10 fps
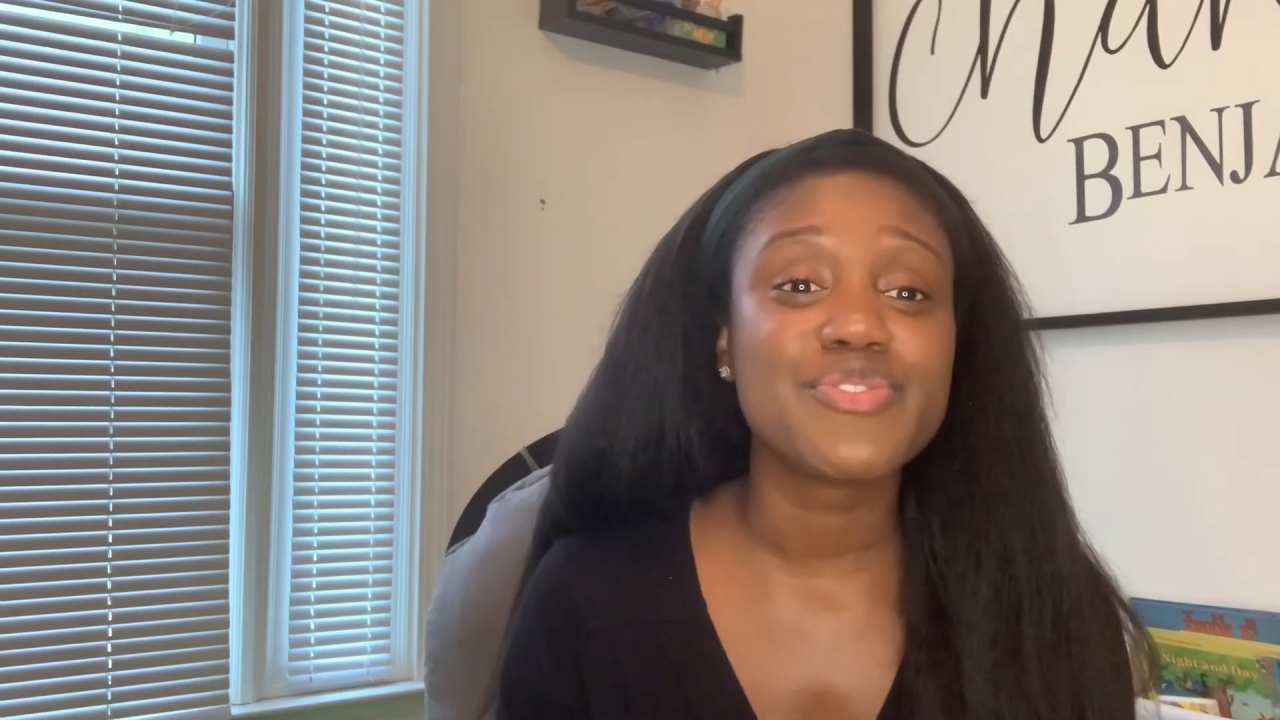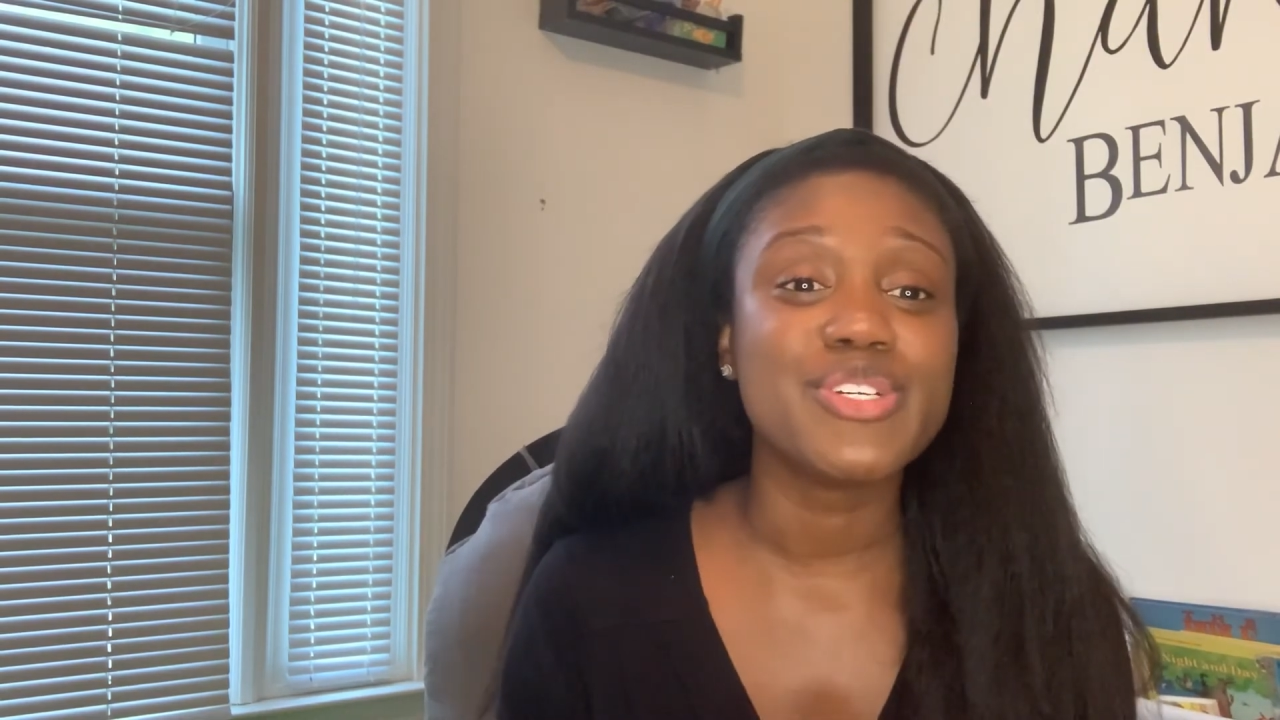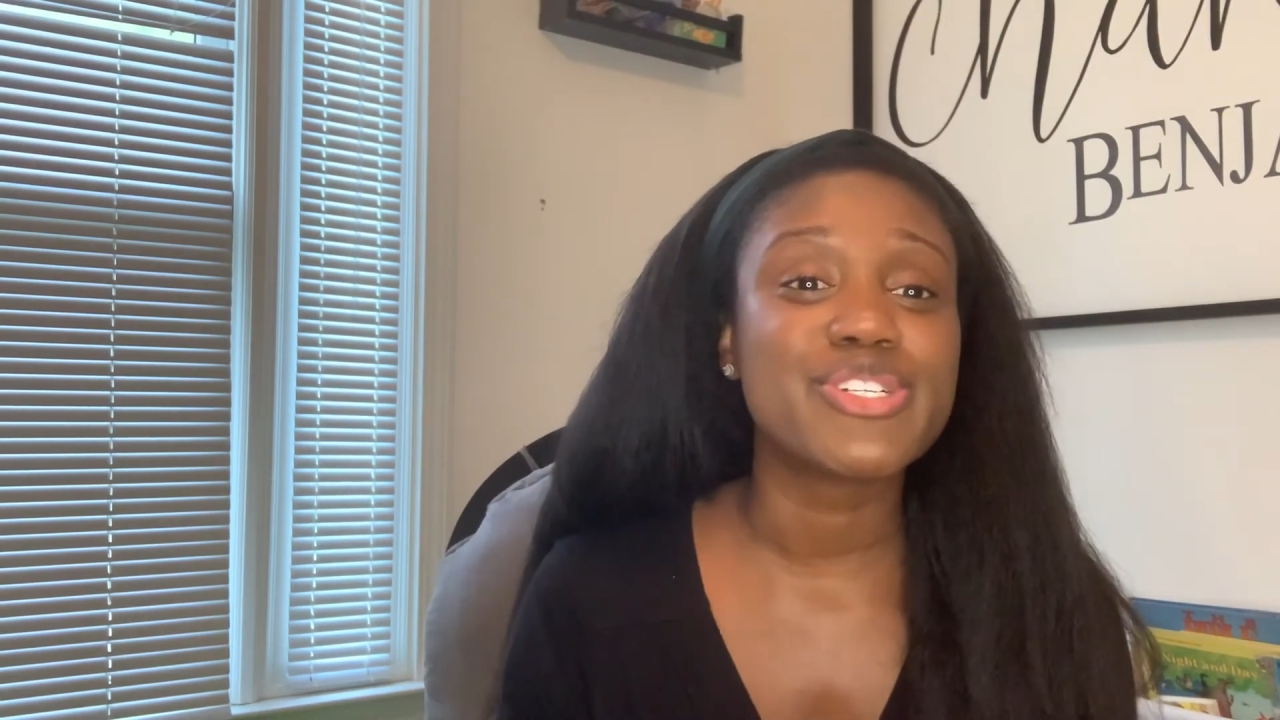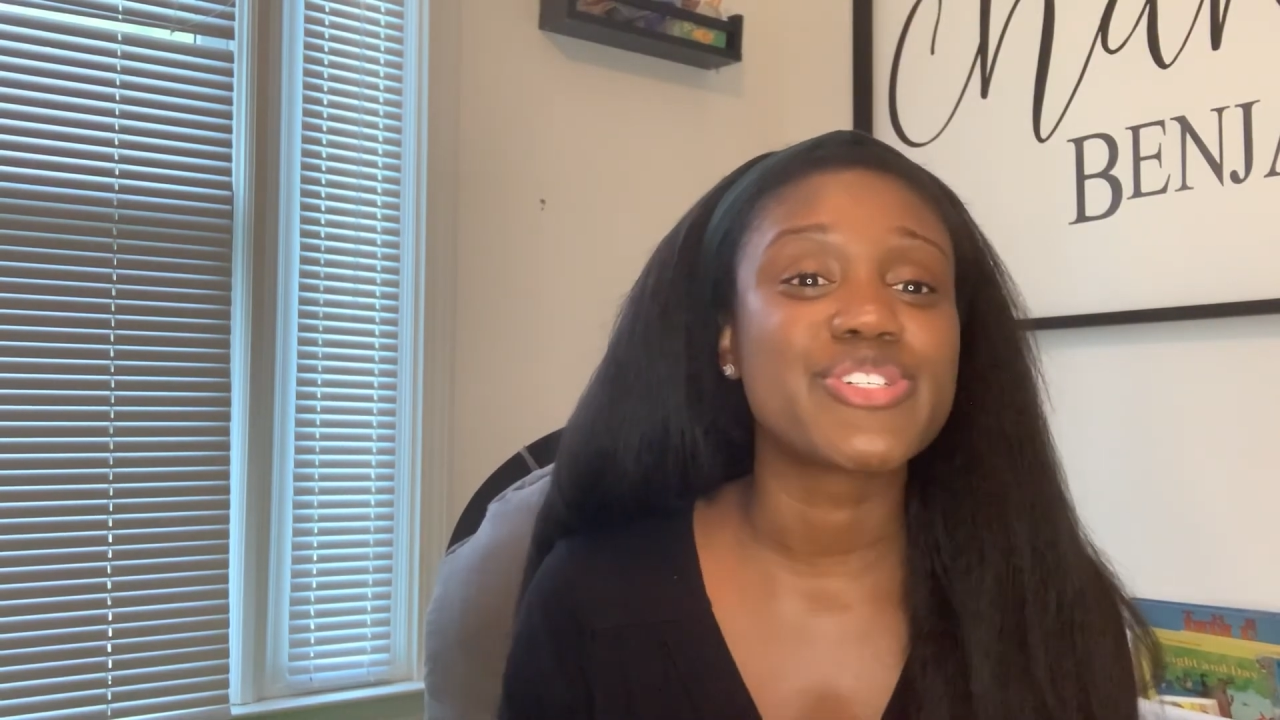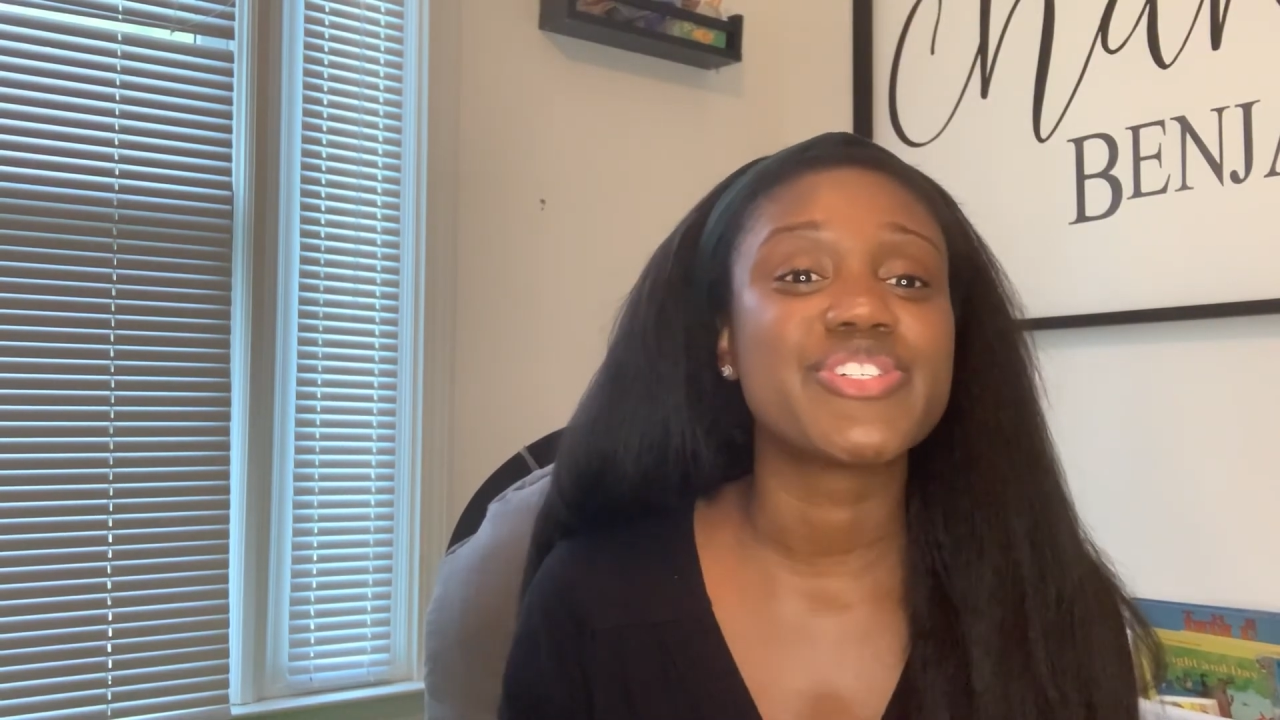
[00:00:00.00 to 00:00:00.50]

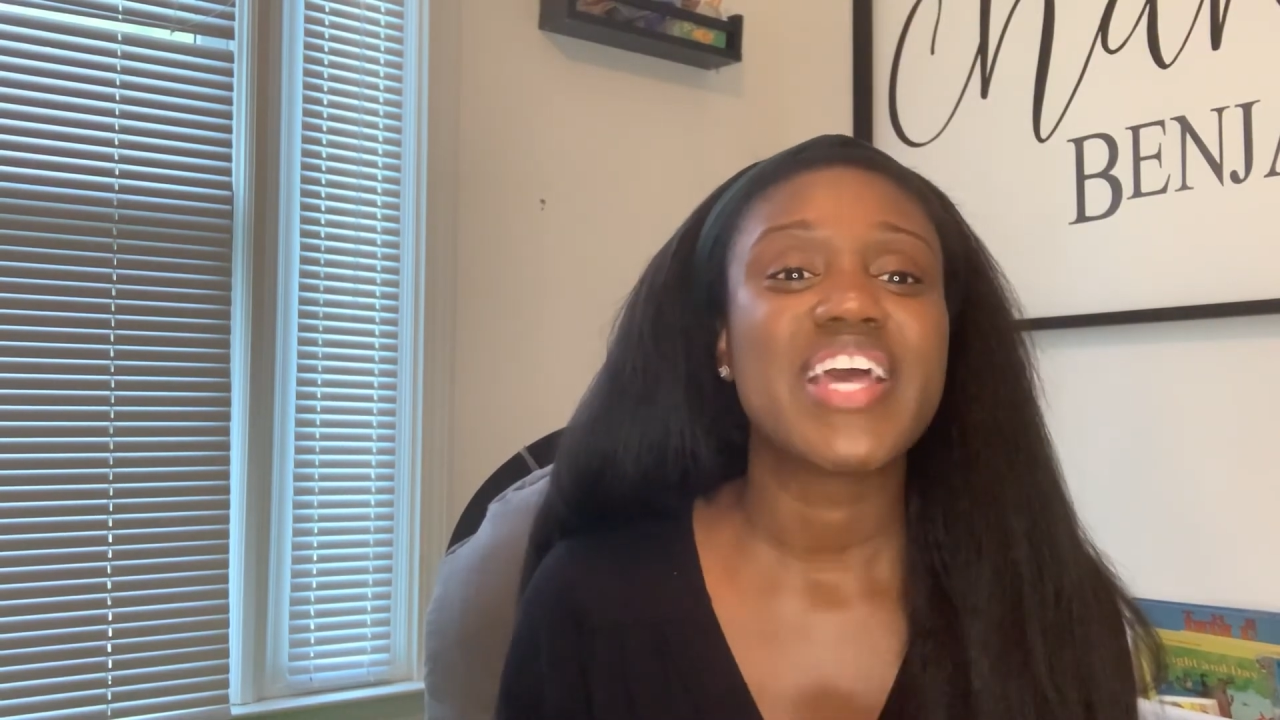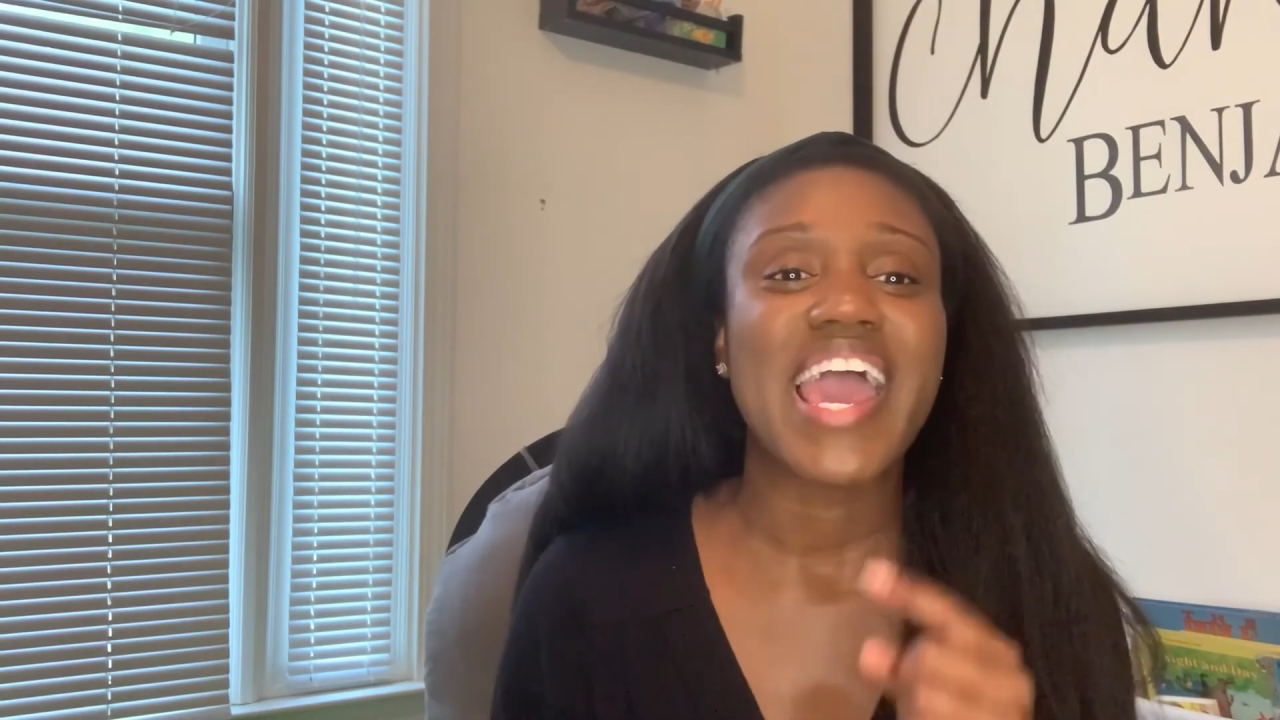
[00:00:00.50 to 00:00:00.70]
future